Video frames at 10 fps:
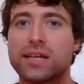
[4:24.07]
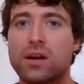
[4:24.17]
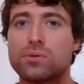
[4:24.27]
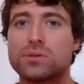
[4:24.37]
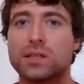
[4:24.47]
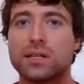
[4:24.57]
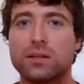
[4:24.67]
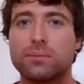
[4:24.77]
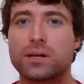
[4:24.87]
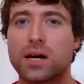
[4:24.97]
said was a
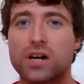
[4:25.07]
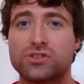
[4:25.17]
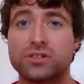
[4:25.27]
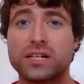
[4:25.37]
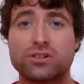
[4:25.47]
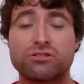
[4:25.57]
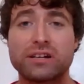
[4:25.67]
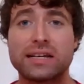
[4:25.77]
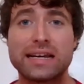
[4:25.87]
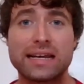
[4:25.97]
little bit
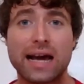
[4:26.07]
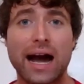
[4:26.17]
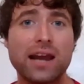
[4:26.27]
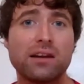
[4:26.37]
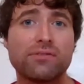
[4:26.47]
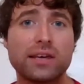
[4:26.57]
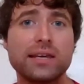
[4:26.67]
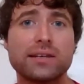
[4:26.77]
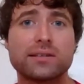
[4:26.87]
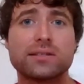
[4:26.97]
contradictory, it kind of
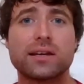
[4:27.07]
is.